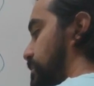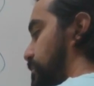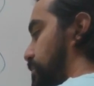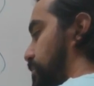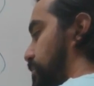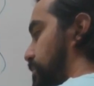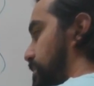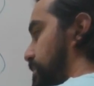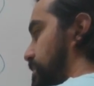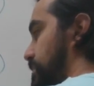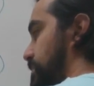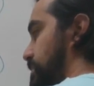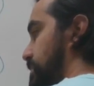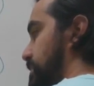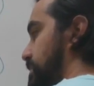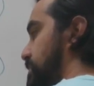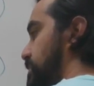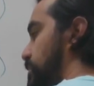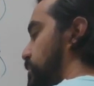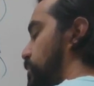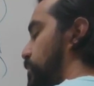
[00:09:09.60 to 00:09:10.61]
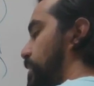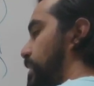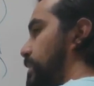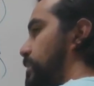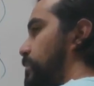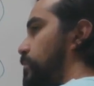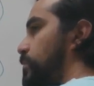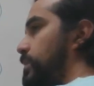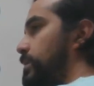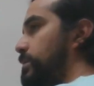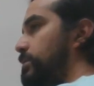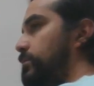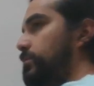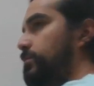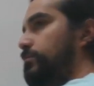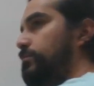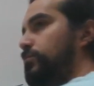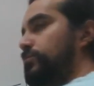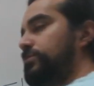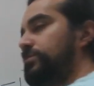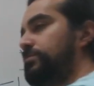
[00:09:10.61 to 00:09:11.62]
parentheses, write what are we
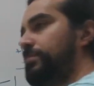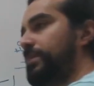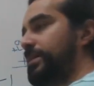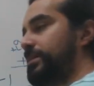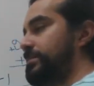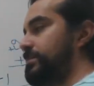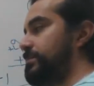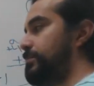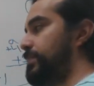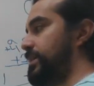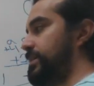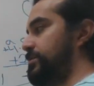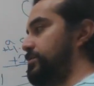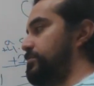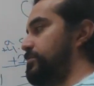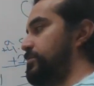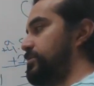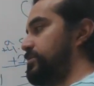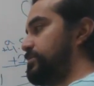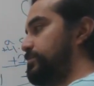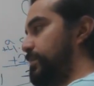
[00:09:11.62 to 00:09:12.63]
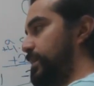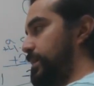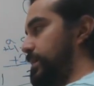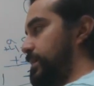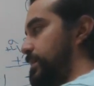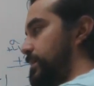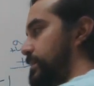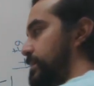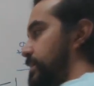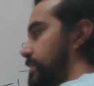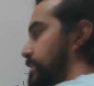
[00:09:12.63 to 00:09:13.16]
multiplying the binomials by?